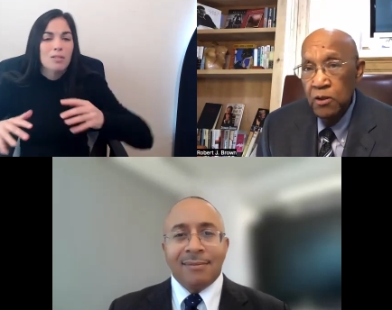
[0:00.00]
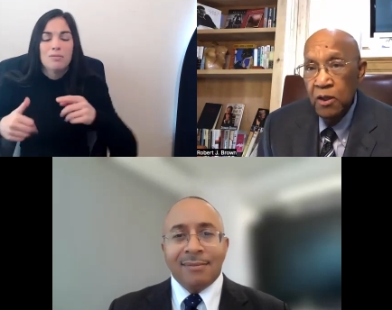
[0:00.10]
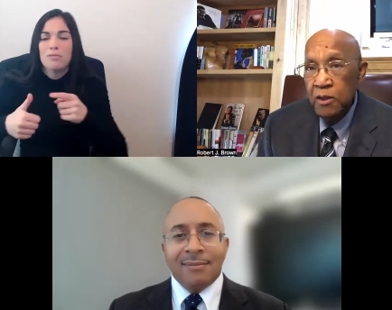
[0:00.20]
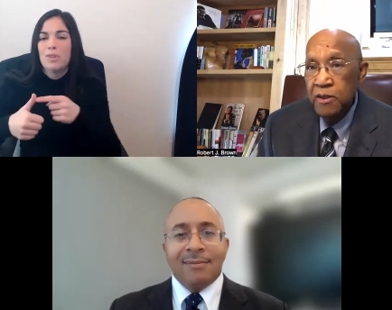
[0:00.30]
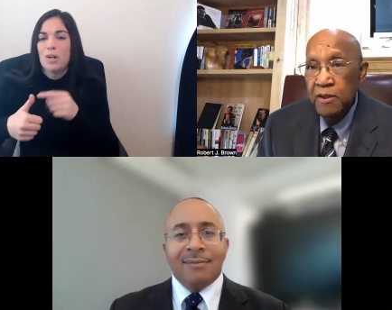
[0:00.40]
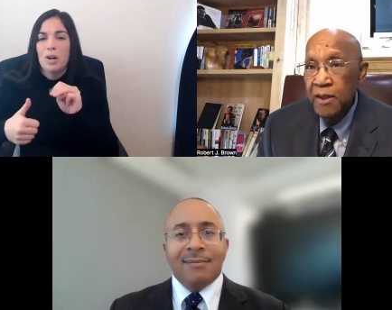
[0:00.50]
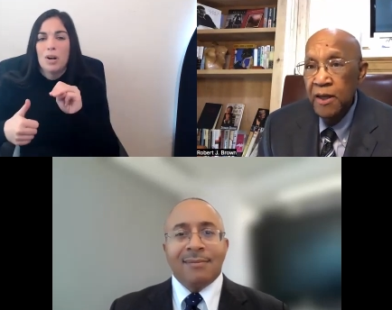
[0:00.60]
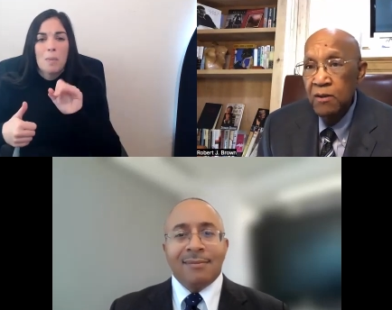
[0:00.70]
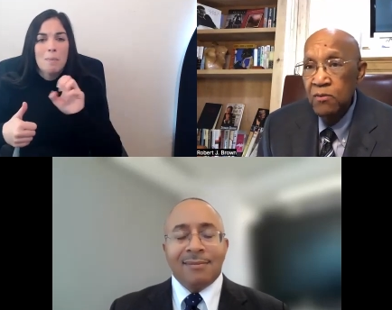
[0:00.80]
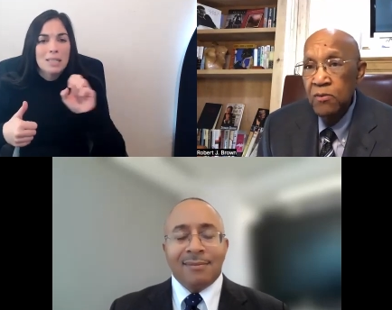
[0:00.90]
Speaker 1: North
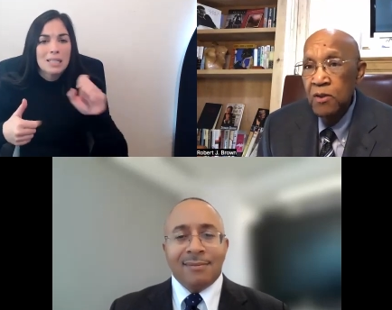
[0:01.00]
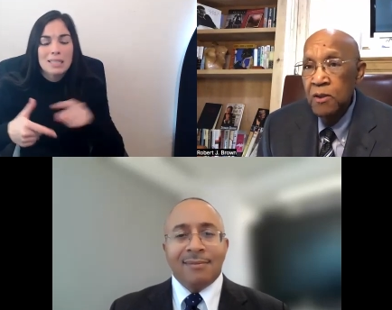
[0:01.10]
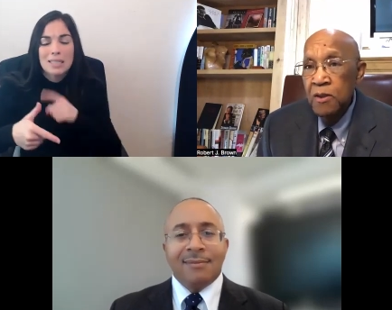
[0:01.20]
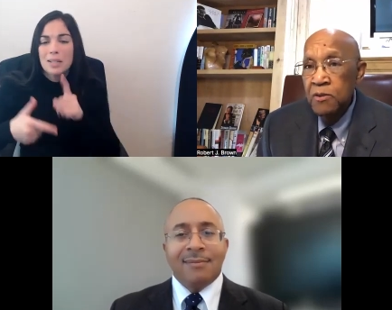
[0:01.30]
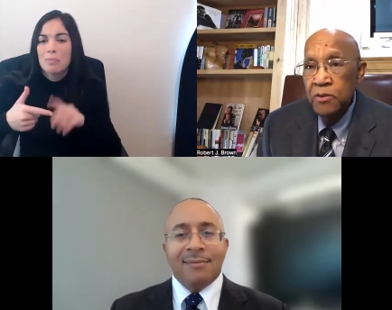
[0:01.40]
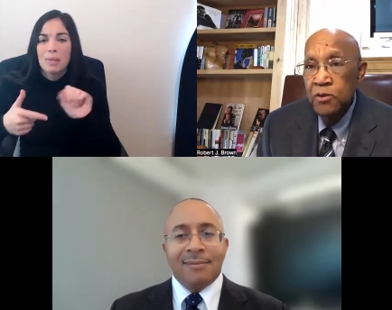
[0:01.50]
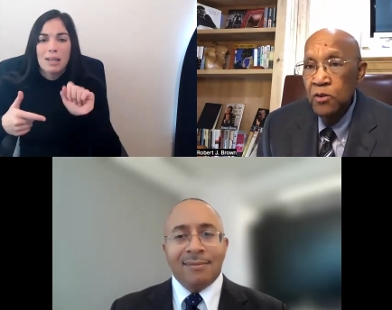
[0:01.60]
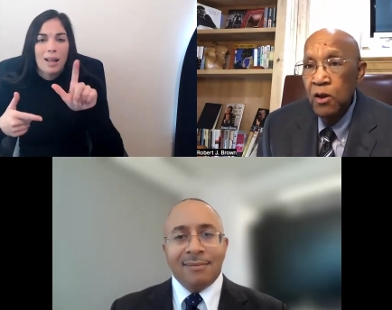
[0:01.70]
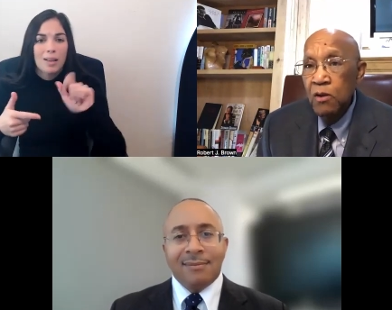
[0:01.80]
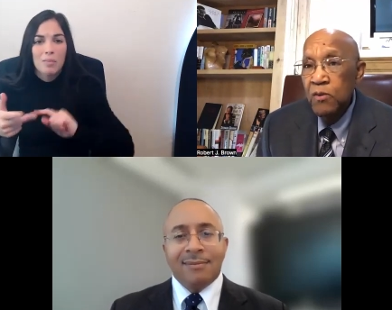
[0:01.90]
Carolina, New
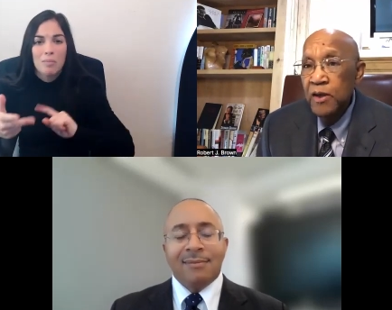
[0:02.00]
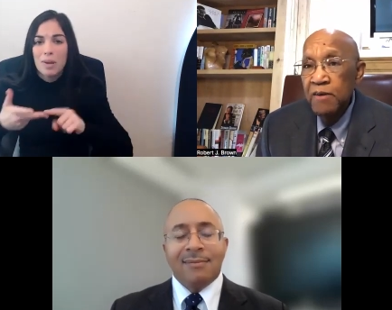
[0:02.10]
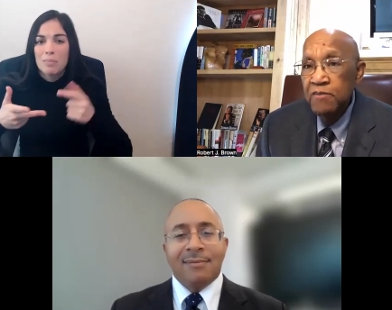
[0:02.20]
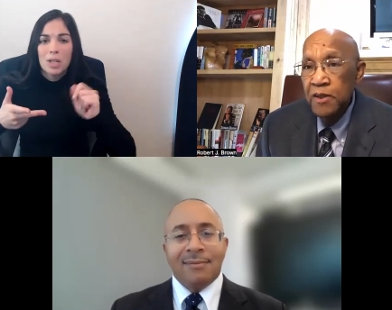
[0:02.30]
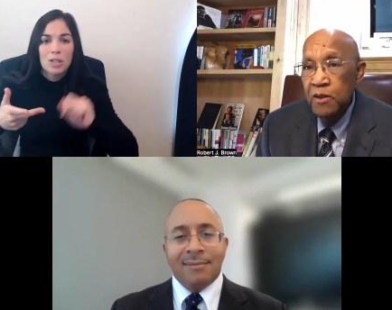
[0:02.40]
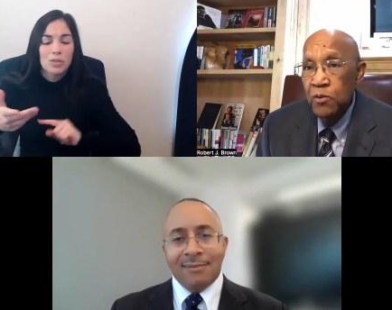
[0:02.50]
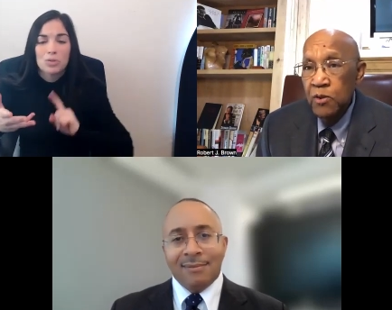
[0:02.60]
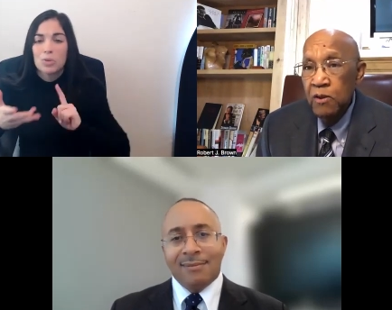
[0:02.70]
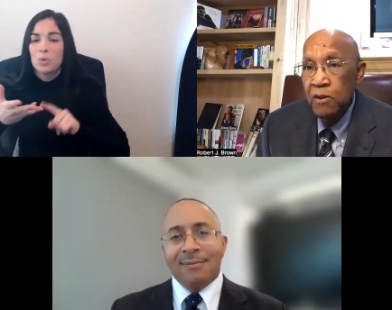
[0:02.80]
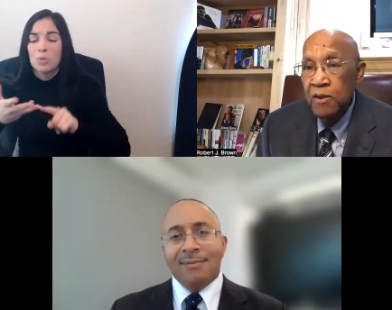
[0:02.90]
York, wherever they
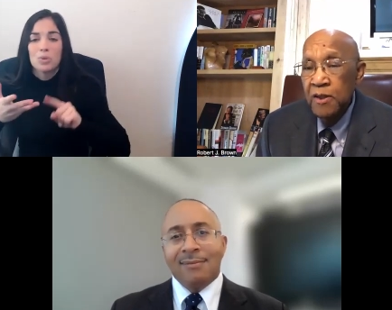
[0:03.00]
were,